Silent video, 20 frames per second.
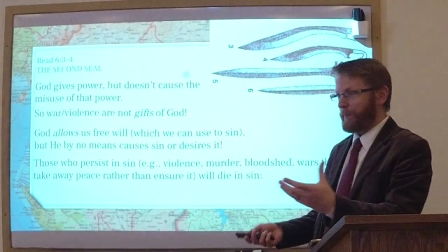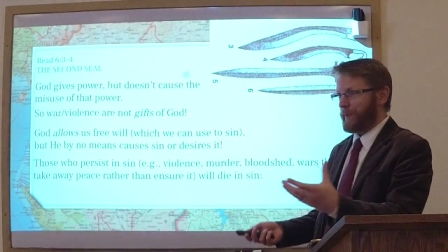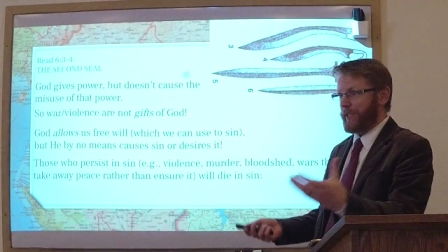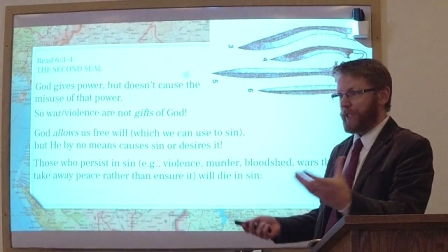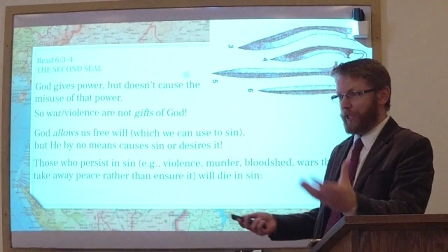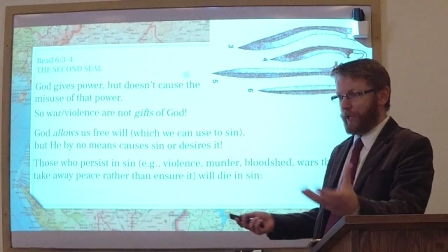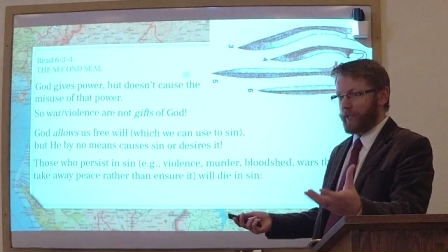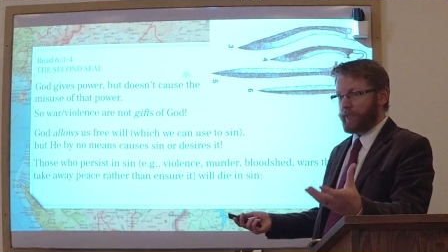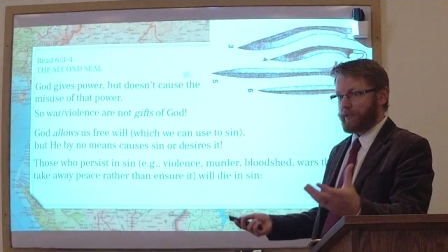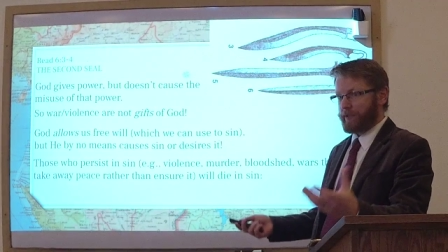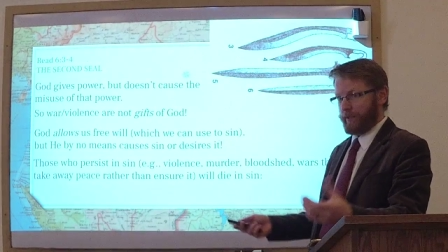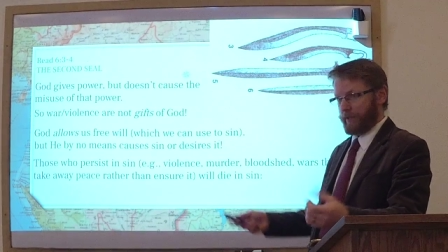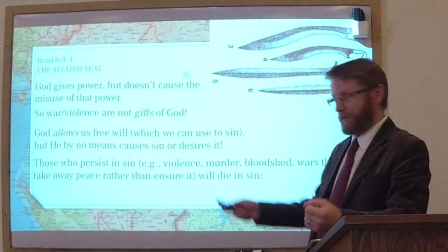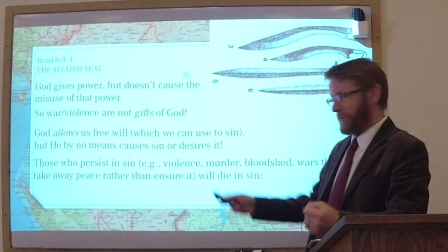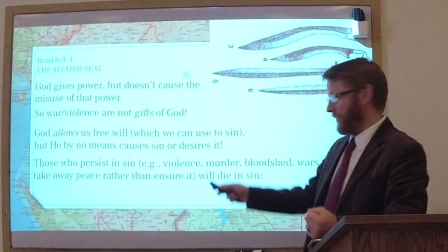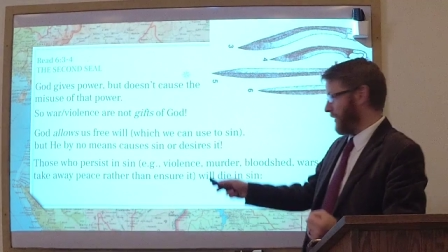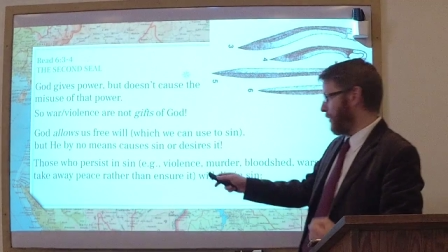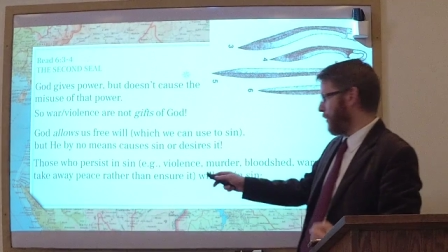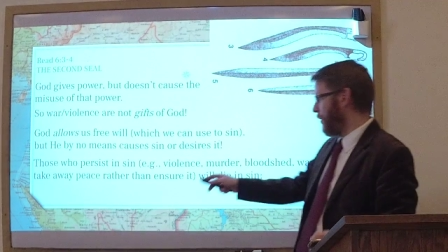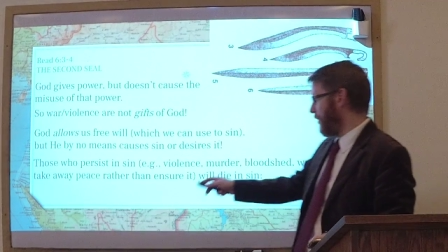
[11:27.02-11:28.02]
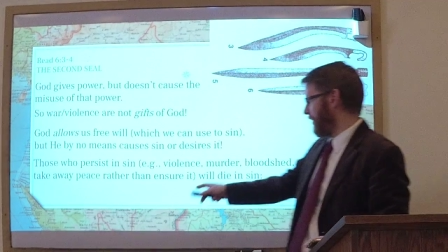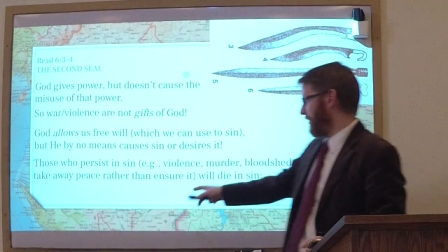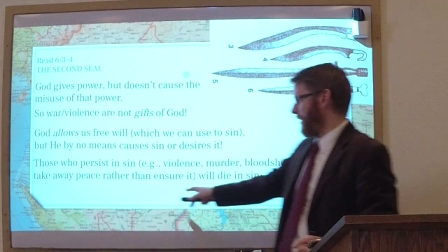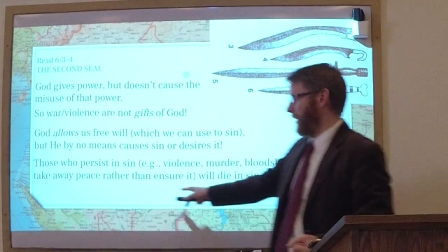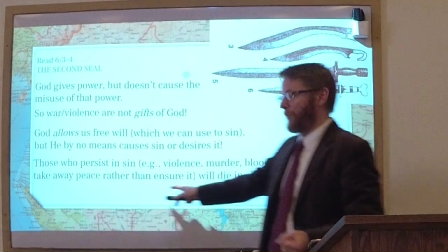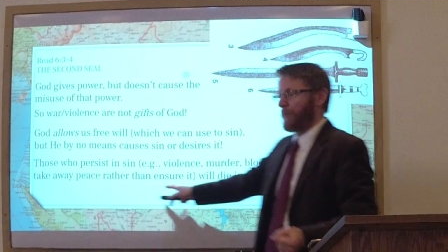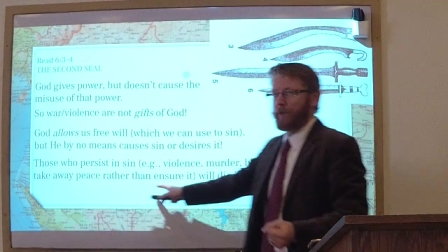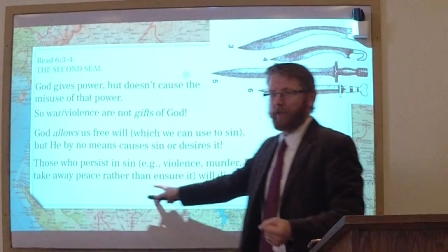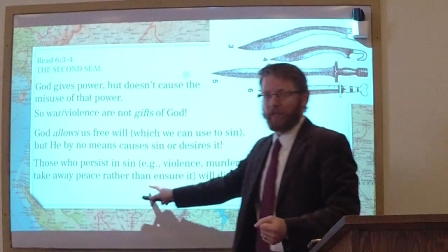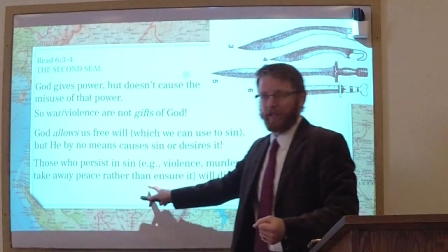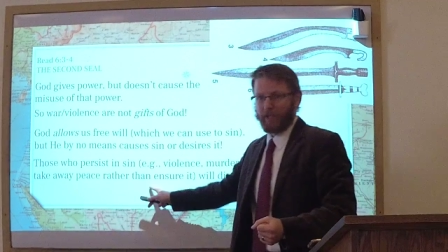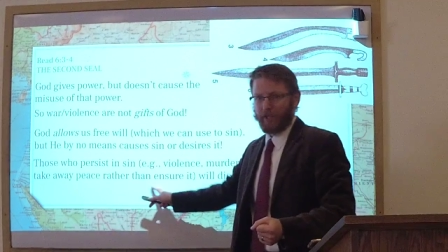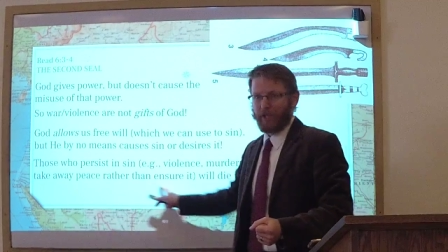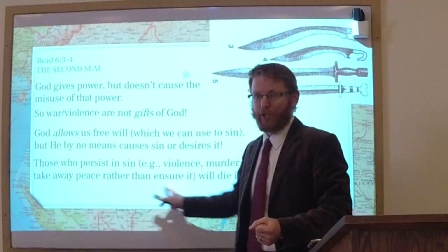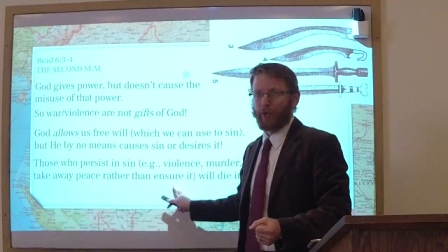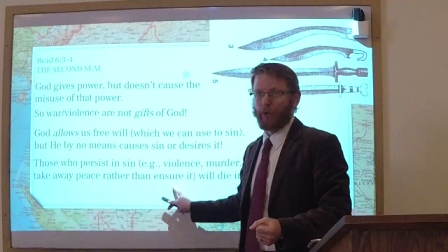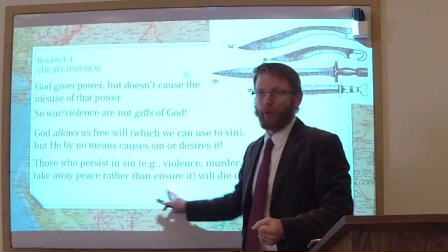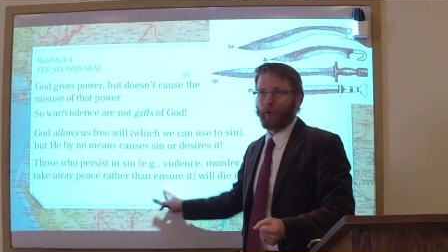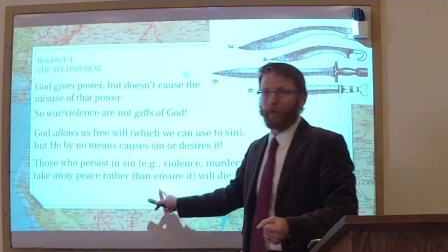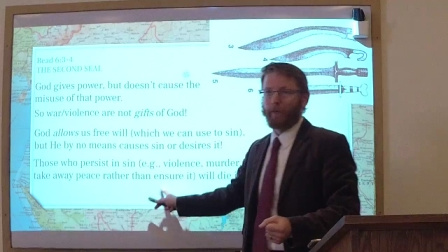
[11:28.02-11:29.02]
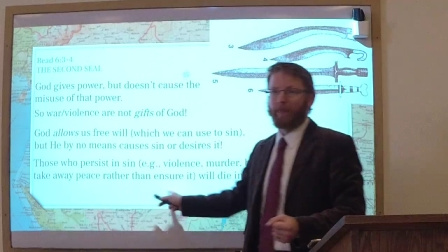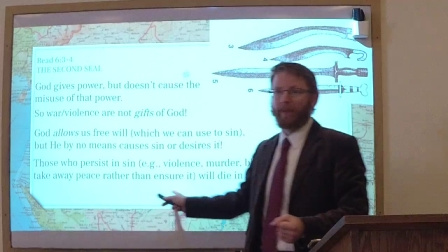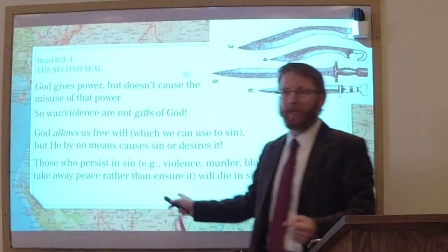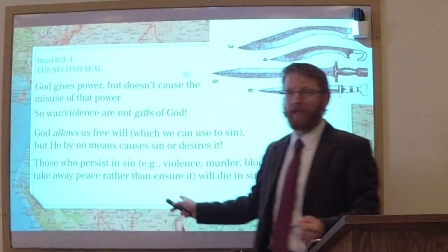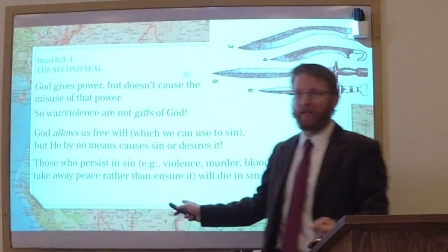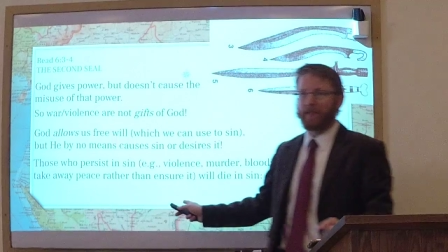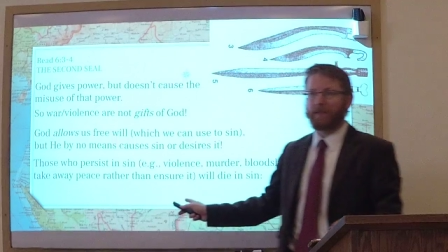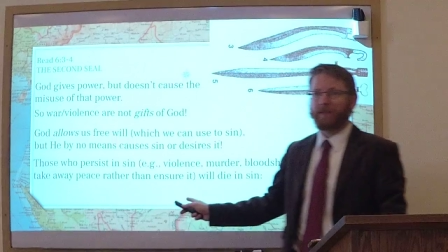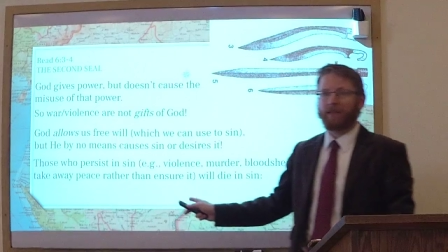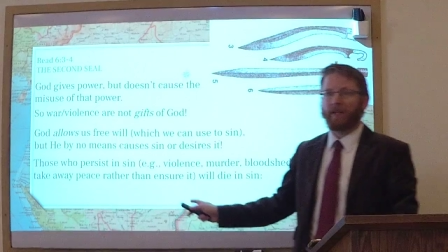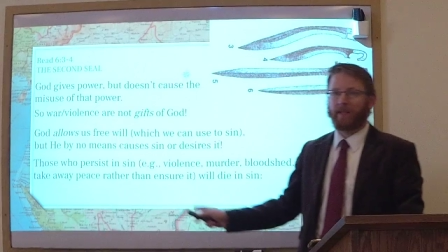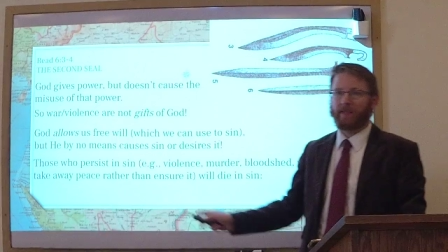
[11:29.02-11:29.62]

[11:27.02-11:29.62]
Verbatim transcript: be just is a war that would ensure peace